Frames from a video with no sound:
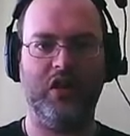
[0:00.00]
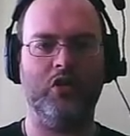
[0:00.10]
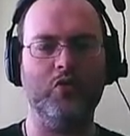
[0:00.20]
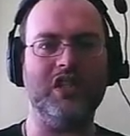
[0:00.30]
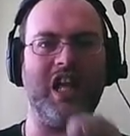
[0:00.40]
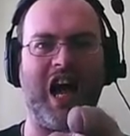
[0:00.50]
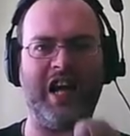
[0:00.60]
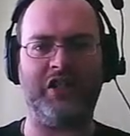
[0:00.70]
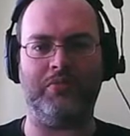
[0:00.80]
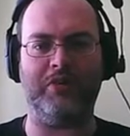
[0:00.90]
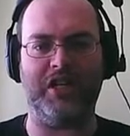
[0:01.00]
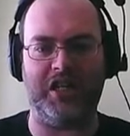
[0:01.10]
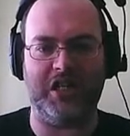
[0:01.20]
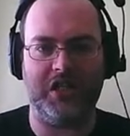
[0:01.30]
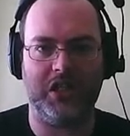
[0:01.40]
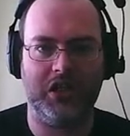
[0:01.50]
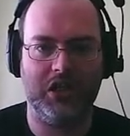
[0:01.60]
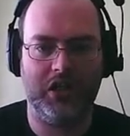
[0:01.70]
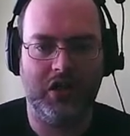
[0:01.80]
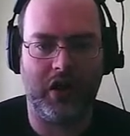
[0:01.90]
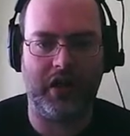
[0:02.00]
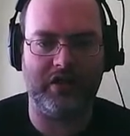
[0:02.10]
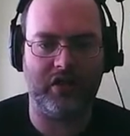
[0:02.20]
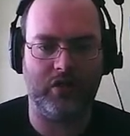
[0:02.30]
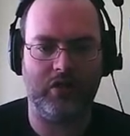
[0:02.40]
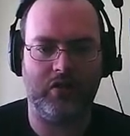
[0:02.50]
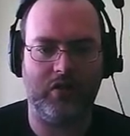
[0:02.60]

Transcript: You lied to me! Okay, so...